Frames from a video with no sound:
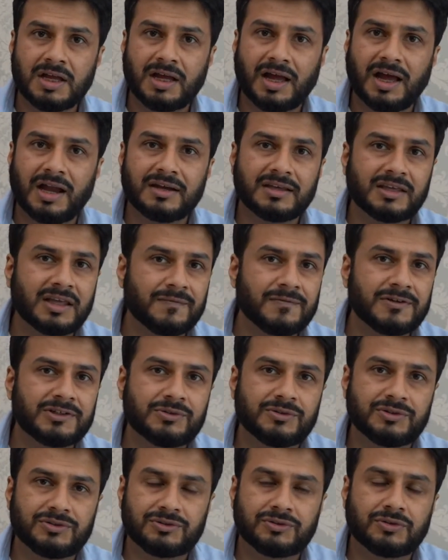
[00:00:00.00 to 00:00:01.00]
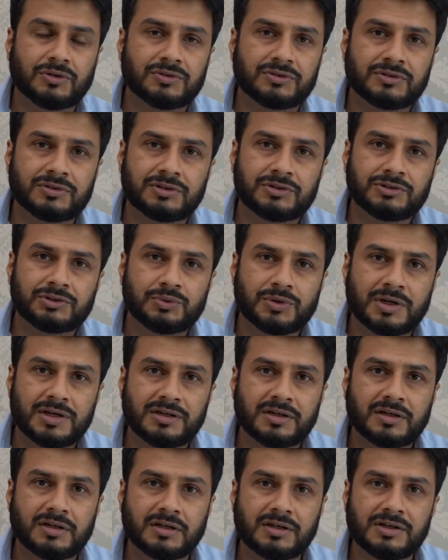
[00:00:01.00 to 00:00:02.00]
and give it to his daughters to
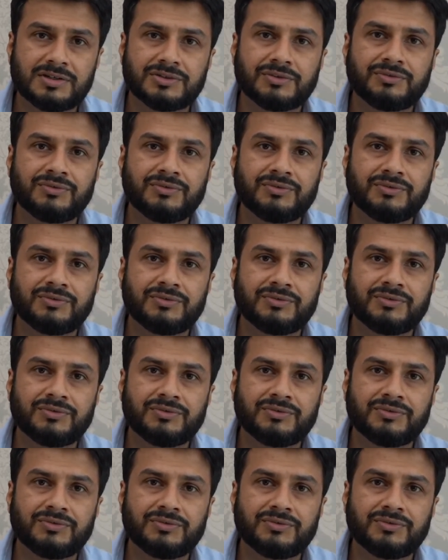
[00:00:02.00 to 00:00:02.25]
encourage